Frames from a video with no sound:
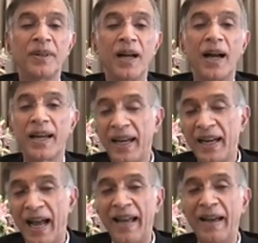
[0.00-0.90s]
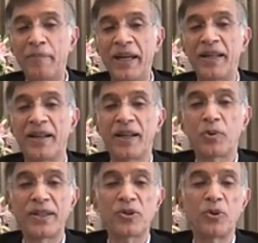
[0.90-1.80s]
Again, I have made a
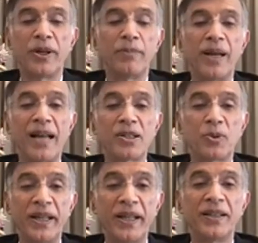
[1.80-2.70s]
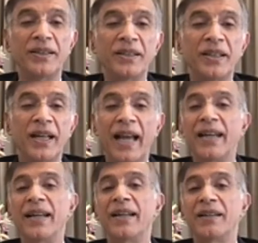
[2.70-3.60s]
request to him last week,
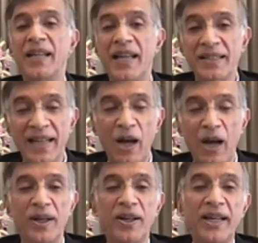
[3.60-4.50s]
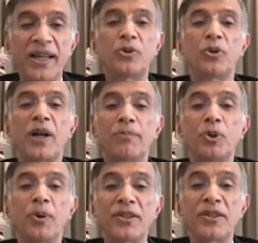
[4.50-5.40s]
and he has now agreed to come
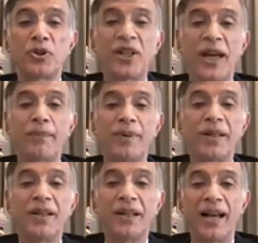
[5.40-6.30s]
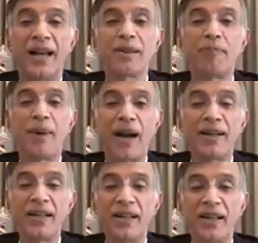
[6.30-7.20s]
to ASSOCHAM as a
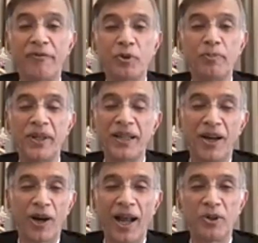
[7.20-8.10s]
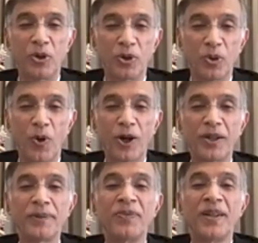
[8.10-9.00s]
parting gift to me, or I don't know
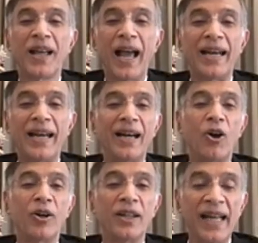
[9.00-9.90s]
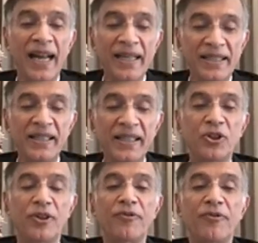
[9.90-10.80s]
what. And on the
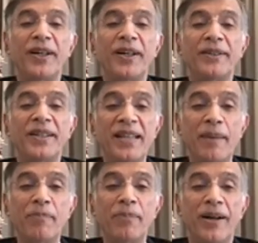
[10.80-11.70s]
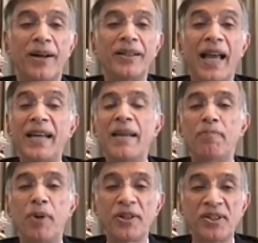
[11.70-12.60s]
19th of December, an
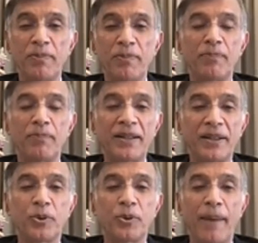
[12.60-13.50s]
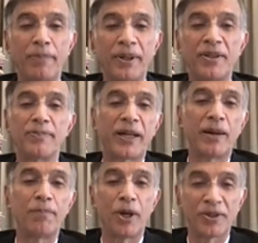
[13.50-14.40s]
impossible matter to happen has
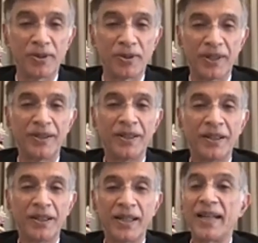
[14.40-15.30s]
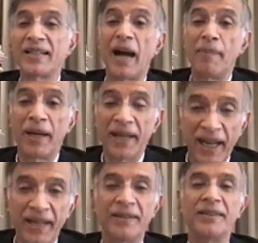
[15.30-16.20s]
become possible. He has come
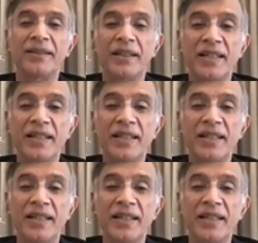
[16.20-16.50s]
again.